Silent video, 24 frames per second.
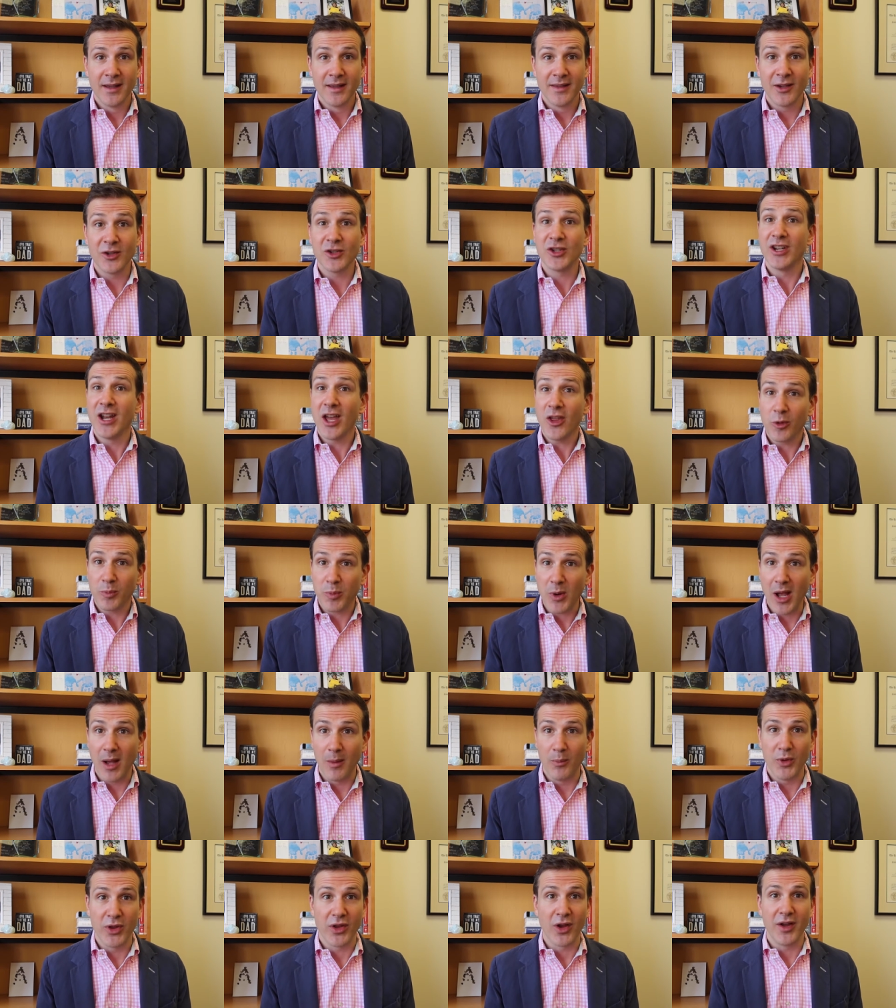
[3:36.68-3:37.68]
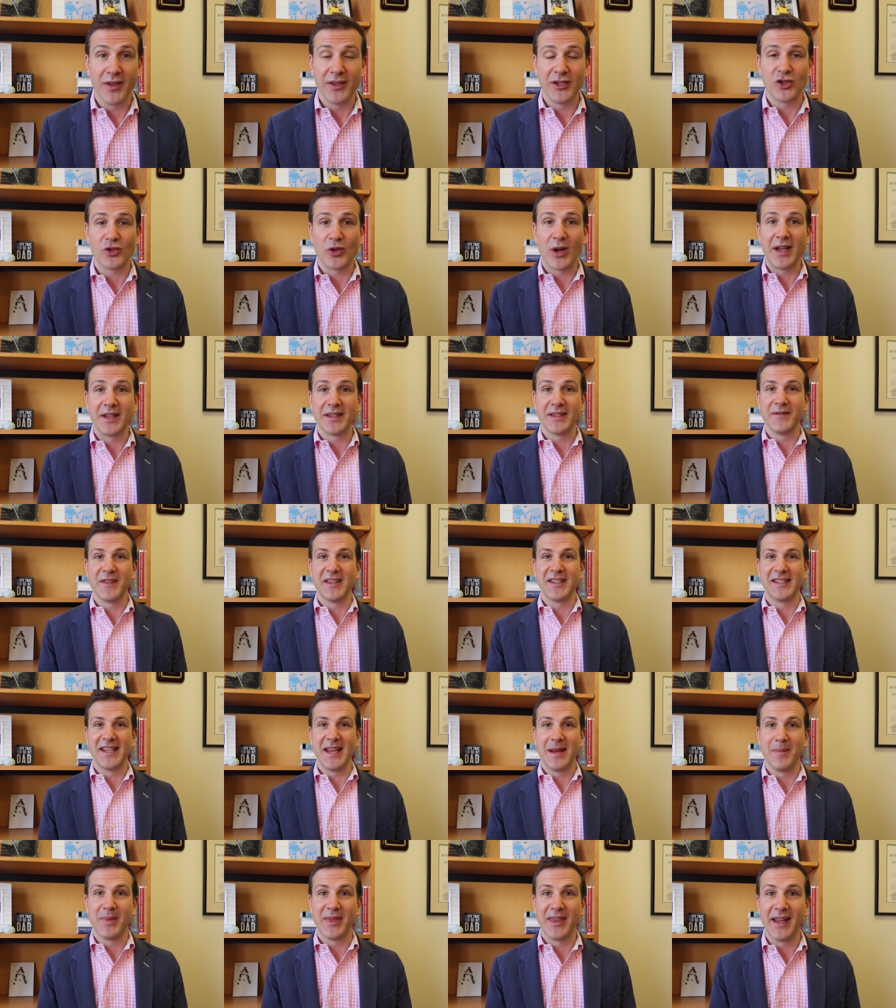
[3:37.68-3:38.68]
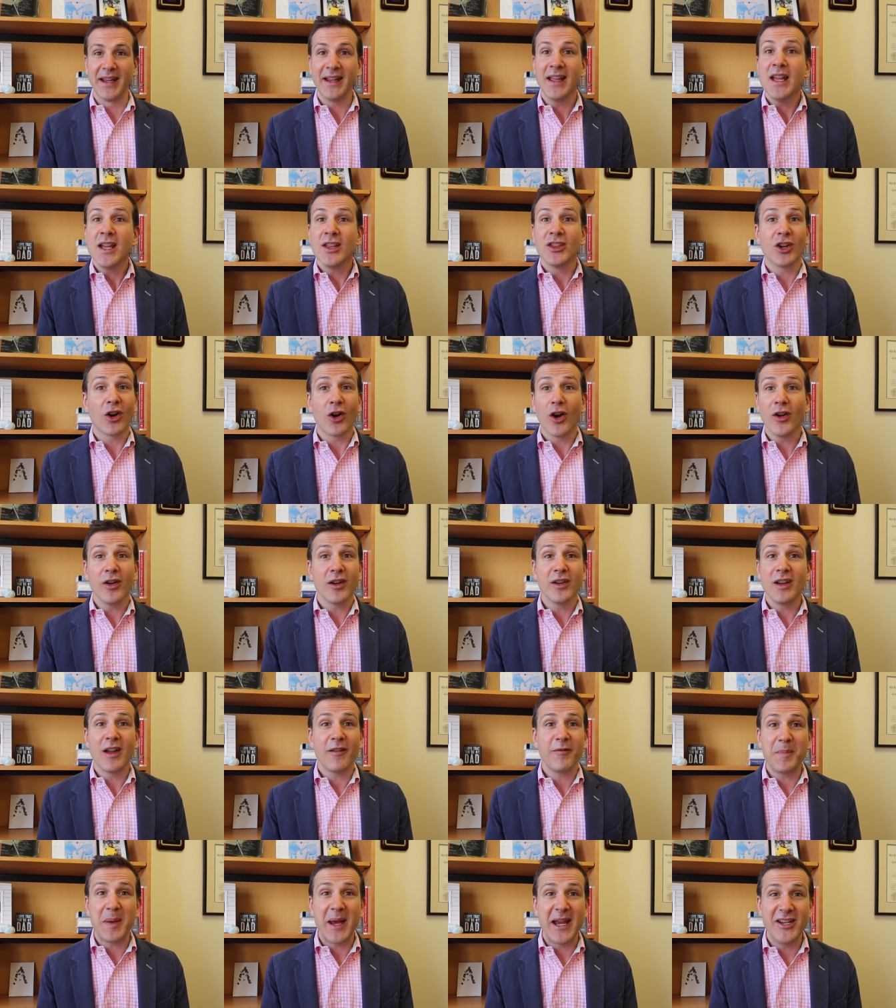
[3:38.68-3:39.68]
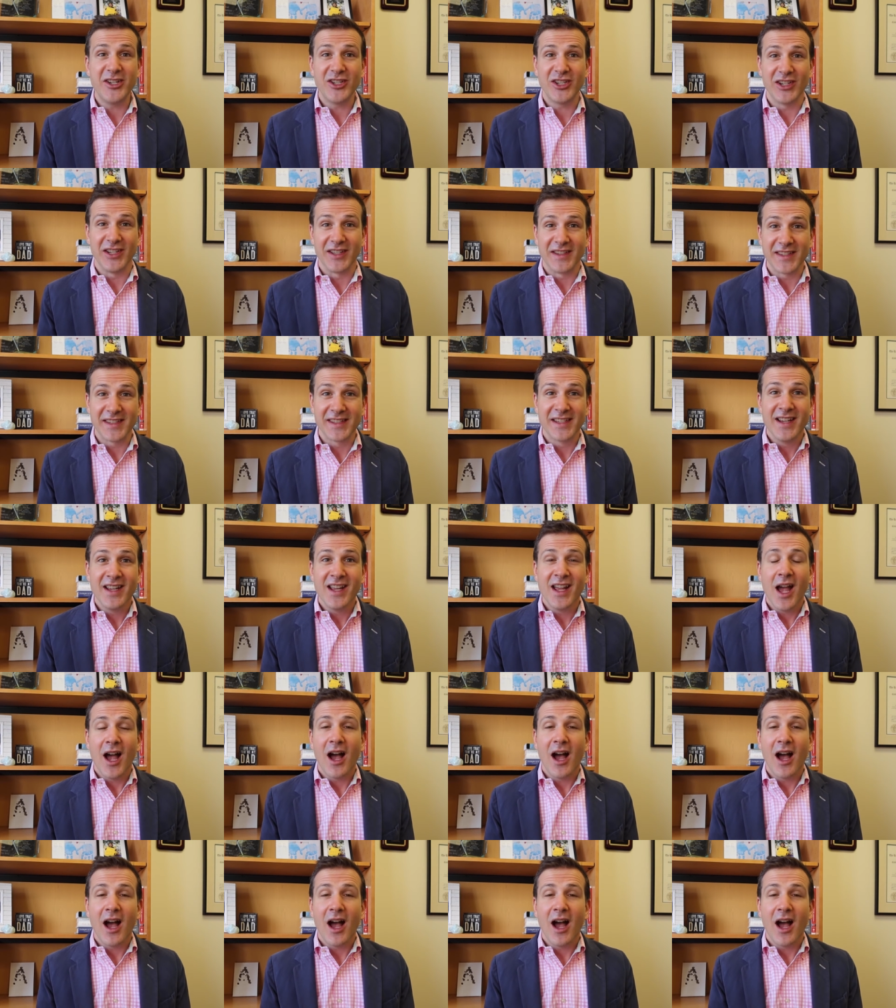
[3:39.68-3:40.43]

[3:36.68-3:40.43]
There's another problem with all these trials of the same thing. There aren't enough patients.